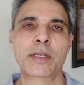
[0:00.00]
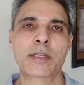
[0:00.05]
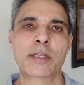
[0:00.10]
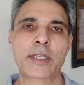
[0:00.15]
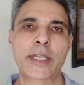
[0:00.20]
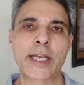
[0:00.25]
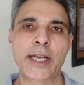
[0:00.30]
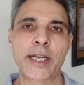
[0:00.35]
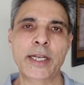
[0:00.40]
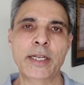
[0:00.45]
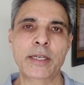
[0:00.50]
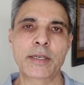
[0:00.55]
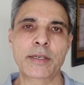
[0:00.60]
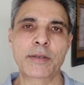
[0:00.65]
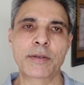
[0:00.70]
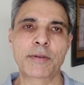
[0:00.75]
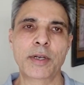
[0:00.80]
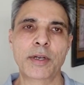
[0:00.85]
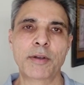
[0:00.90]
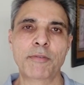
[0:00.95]

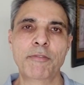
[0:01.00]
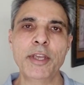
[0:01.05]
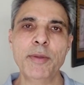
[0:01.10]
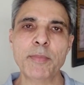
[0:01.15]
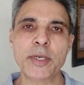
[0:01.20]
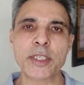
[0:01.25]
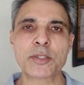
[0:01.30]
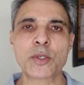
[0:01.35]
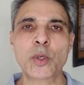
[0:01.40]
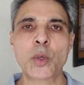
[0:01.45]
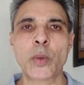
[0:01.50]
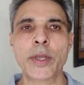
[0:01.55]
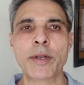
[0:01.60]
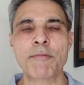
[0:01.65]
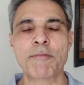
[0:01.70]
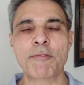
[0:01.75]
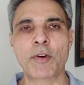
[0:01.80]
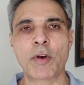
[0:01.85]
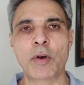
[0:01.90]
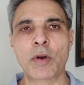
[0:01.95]
that we must go
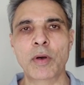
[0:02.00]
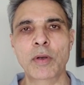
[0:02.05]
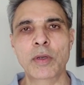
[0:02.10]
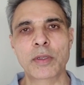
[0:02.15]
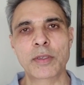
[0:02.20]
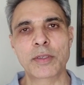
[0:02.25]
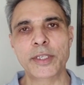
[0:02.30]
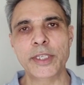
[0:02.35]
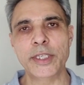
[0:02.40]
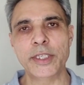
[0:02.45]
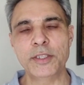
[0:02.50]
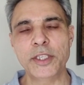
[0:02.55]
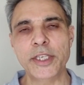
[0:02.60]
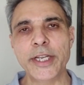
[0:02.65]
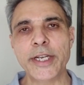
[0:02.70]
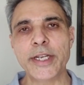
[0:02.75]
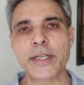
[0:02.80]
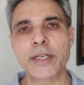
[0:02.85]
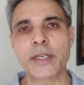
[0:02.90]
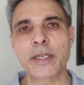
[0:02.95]
in for the
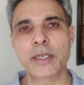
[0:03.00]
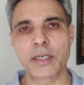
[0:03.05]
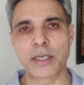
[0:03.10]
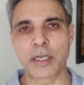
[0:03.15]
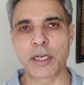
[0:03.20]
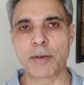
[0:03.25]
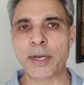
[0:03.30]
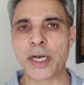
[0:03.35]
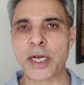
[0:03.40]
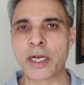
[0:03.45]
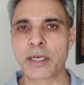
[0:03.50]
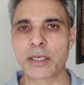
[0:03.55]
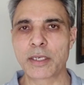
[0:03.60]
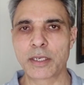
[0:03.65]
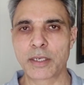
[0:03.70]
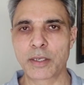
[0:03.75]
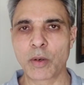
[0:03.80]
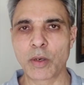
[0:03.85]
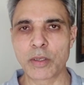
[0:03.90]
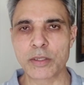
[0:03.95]
theatre command
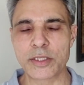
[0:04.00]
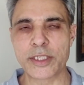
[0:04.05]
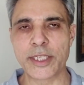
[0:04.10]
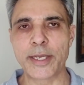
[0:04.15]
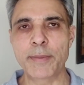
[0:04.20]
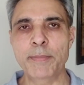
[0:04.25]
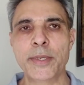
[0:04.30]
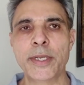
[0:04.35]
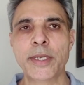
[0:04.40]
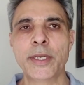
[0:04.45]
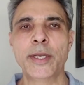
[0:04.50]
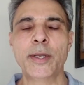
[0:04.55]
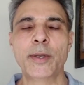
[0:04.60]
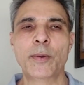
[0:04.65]
concept,